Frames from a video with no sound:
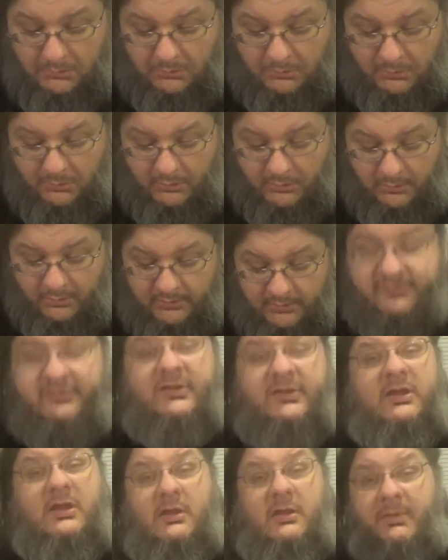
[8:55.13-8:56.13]
a
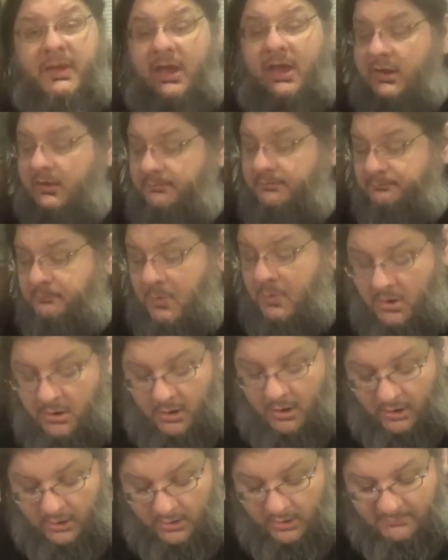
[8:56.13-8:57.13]
silica packet.
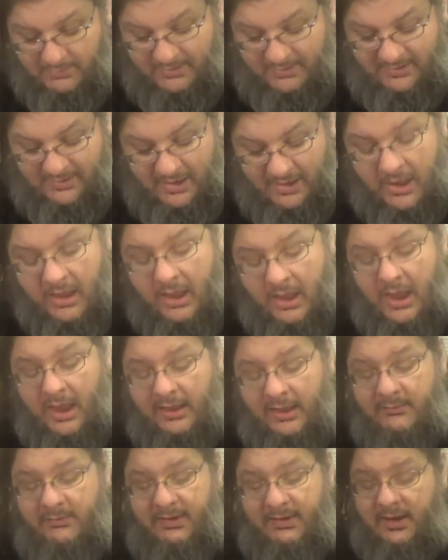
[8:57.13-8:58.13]
And
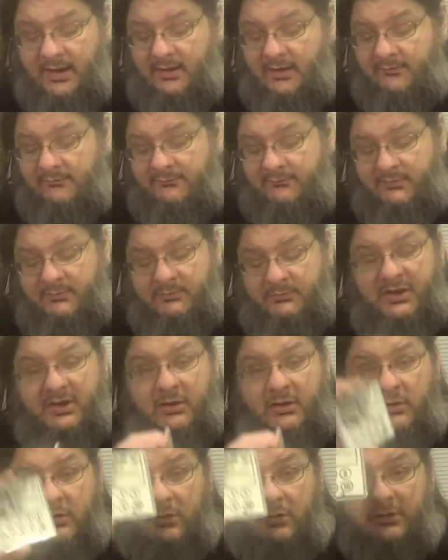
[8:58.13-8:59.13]
then we have the
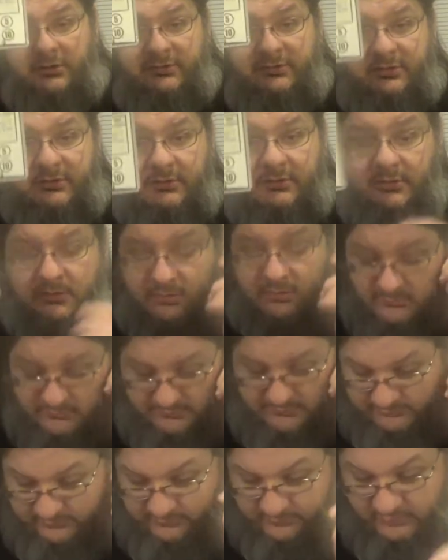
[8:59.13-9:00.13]
player cards,
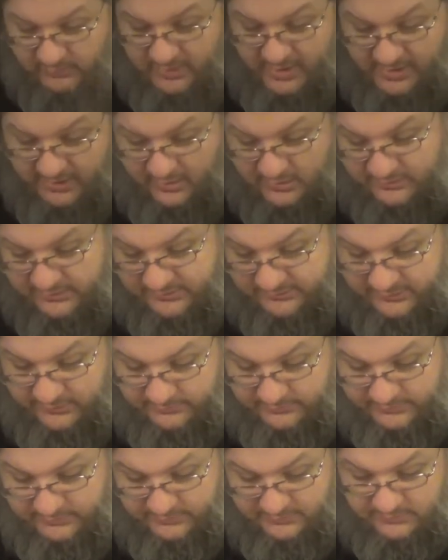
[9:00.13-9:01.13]
which we'll crack all these
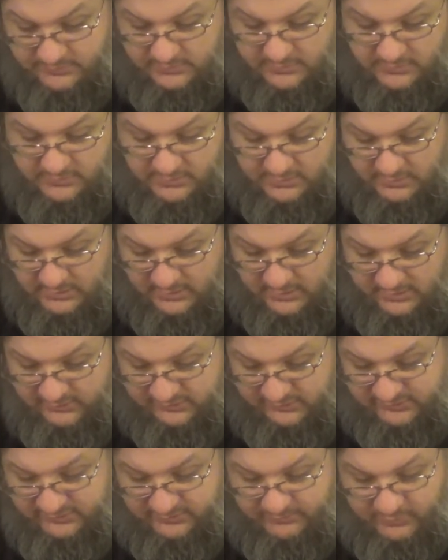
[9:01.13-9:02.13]
open in
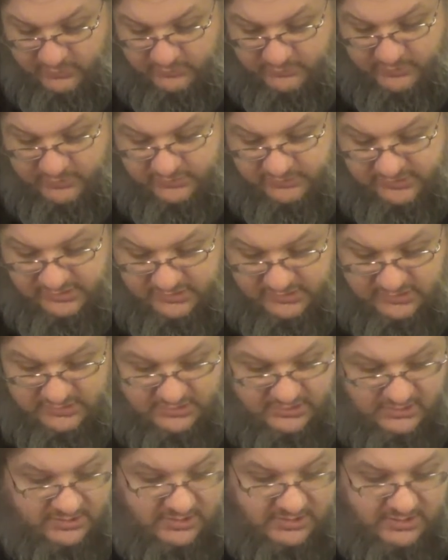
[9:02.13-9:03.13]
just a moment.
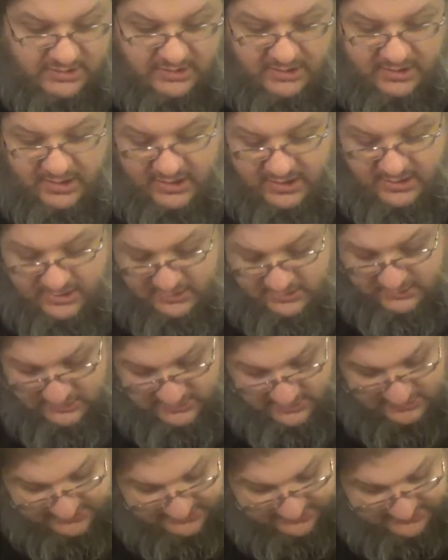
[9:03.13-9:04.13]
And it
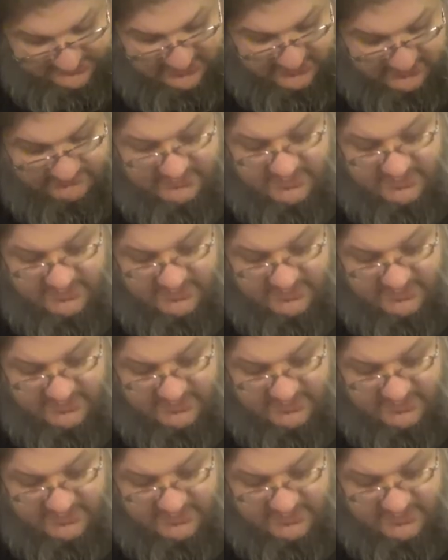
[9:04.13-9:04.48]
looks as if